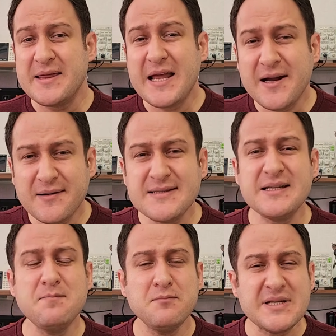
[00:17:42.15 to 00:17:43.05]
There is
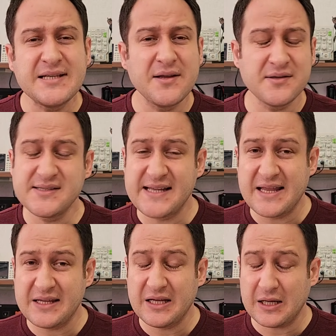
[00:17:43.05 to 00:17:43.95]
a
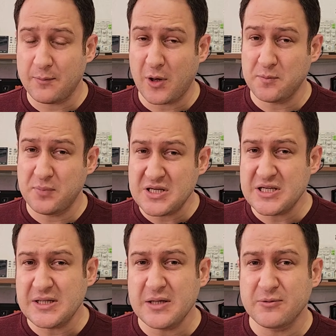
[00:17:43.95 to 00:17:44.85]
misunderstanding about
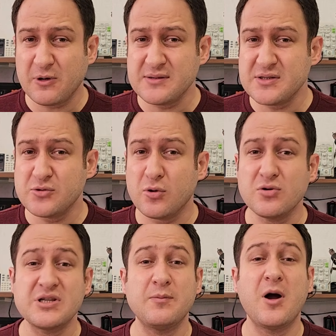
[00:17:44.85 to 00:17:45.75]
BJT
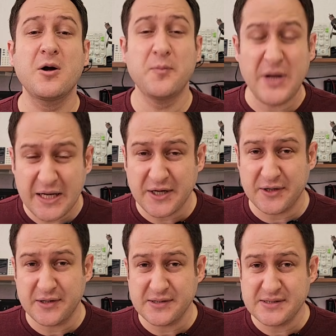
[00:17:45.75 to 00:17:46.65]
transistors among
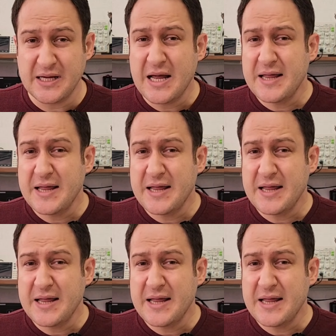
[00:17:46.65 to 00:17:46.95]
beginners.